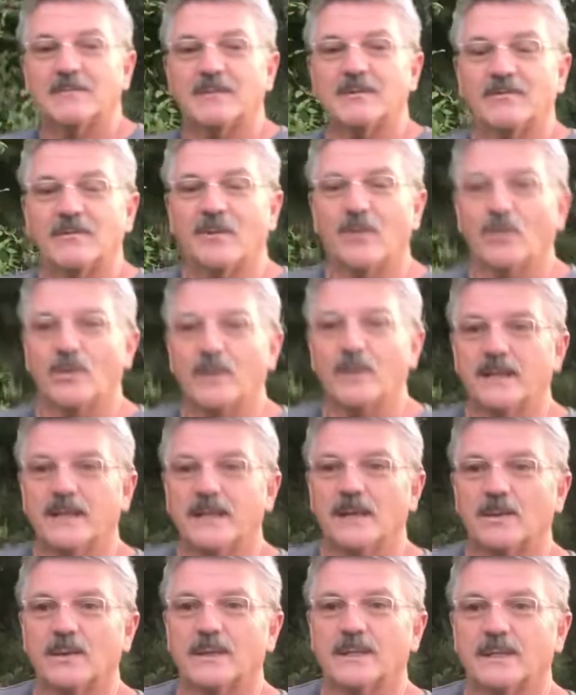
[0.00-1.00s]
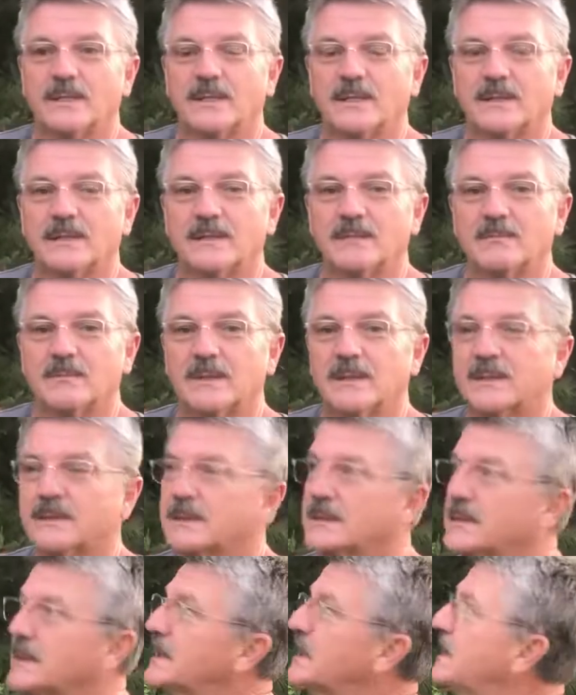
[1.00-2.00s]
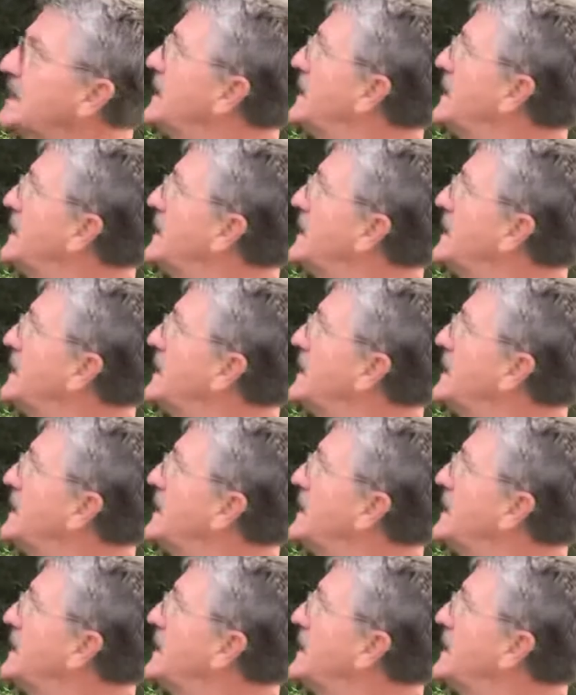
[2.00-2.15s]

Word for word: before we know it. But uh,